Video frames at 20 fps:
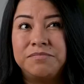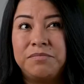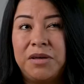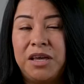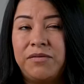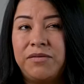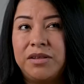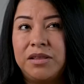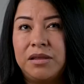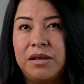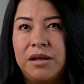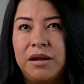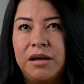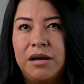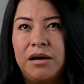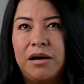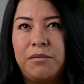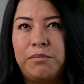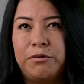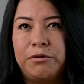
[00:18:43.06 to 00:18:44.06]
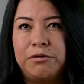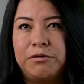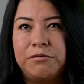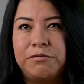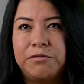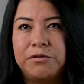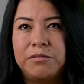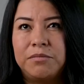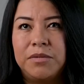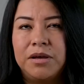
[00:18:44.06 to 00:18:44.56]
maybe not a couple
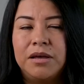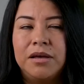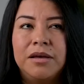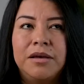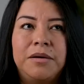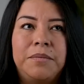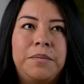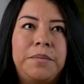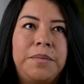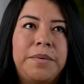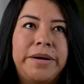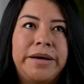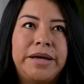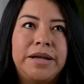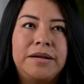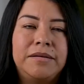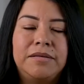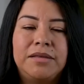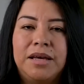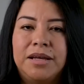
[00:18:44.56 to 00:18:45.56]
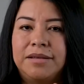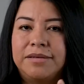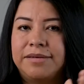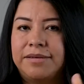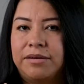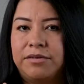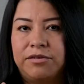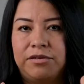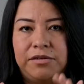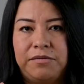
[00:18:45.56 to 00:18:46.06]
of them, but that's
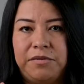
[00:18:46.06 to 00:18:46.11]
another